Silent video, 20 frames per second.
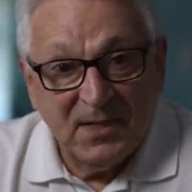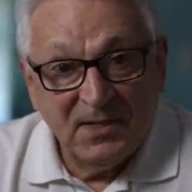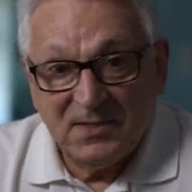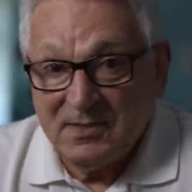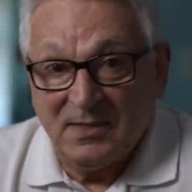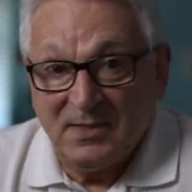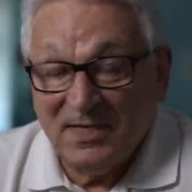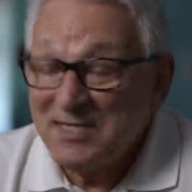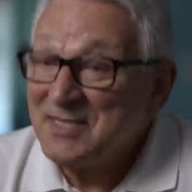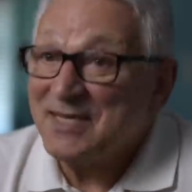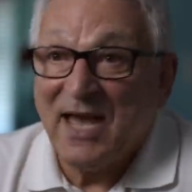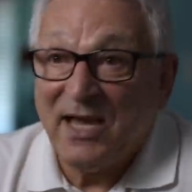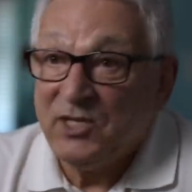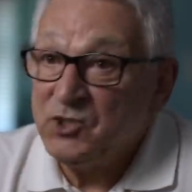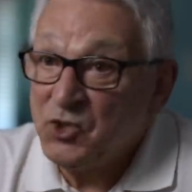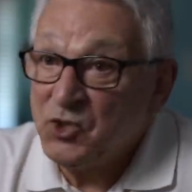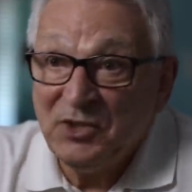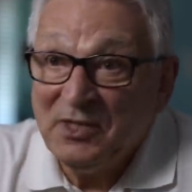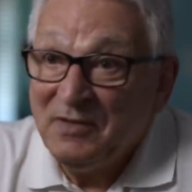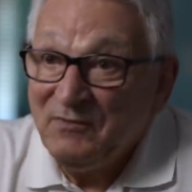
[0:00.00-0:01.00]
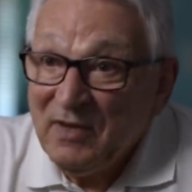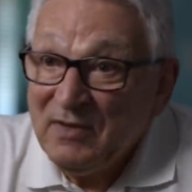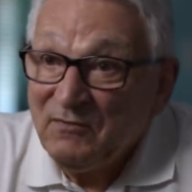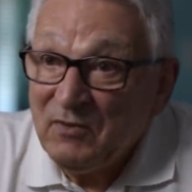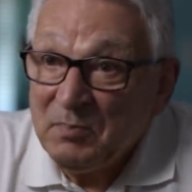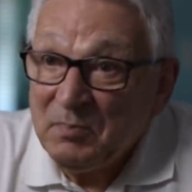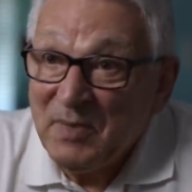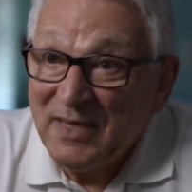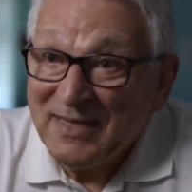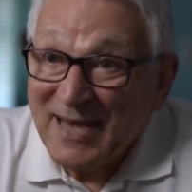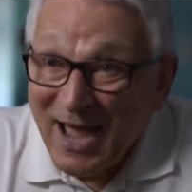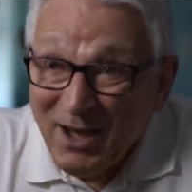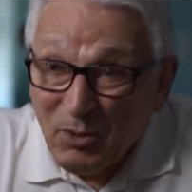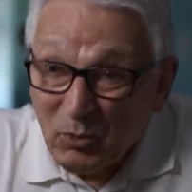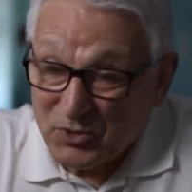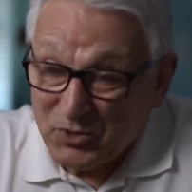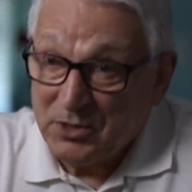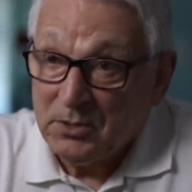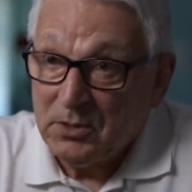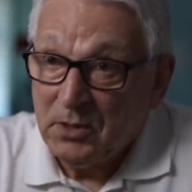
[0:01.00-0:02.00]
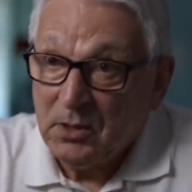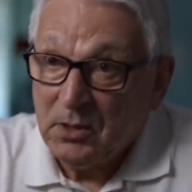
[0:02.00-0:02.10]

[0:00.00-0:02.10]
This, this guy shouldn't have even been out.